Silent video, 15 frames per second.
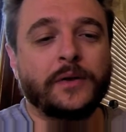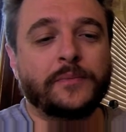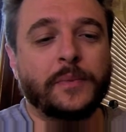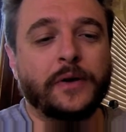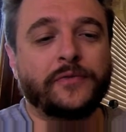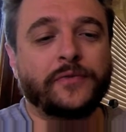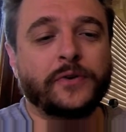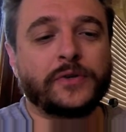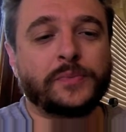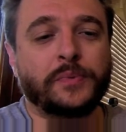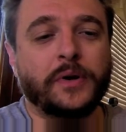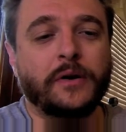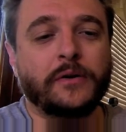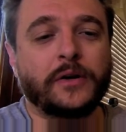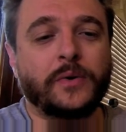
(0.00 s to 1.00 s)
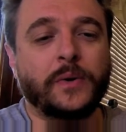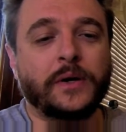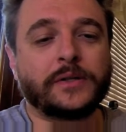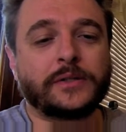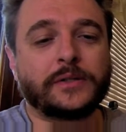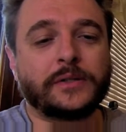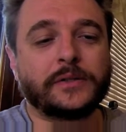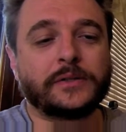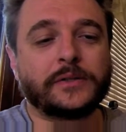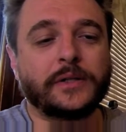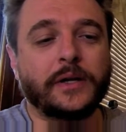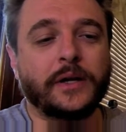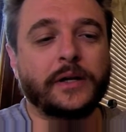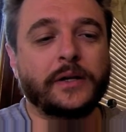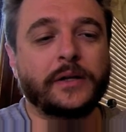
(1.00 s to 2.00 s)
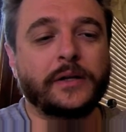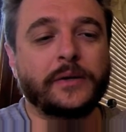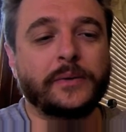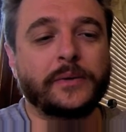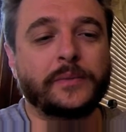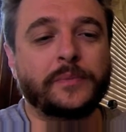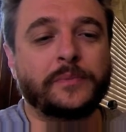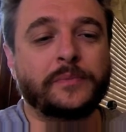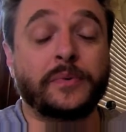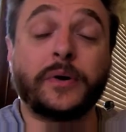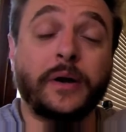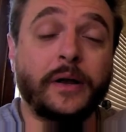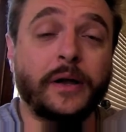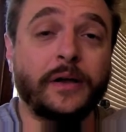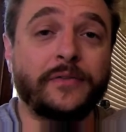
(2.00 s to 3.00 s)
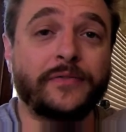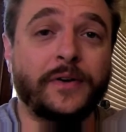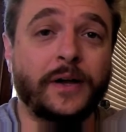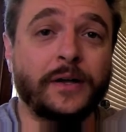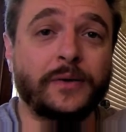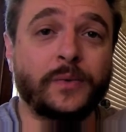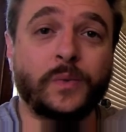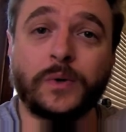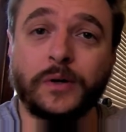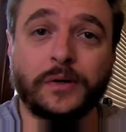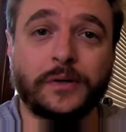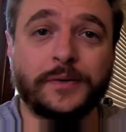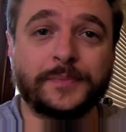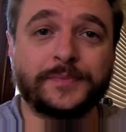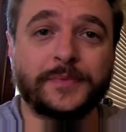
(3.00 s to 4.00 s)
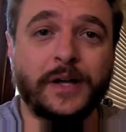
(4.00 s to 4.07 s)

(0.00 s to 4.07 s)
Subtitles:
My first prayer request is that you would pray I find work.